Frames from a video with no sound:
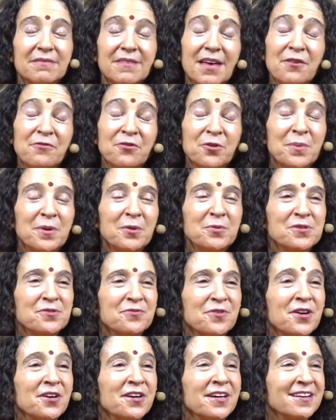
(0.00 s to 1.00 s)
Everybody was
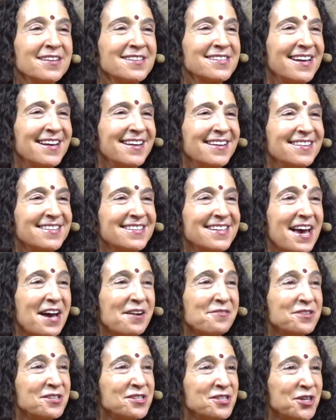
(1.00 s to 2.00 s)
very excited to
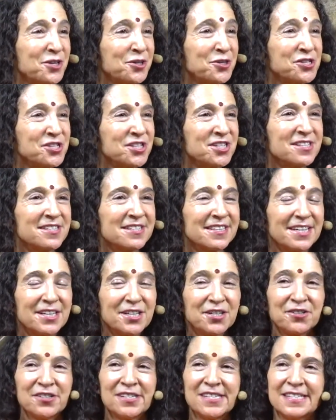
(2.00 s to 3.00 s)
have his darshan, to
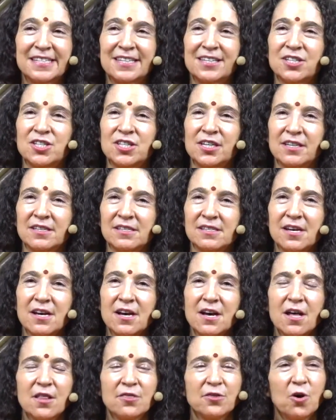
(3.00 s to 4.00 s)
hear his teachings.
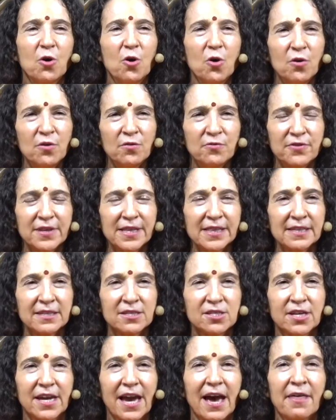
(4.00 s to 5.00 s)
The whole
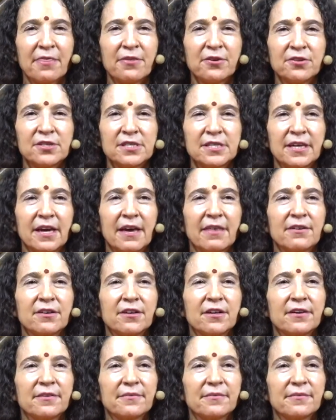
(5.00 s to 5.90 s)
village gathered together.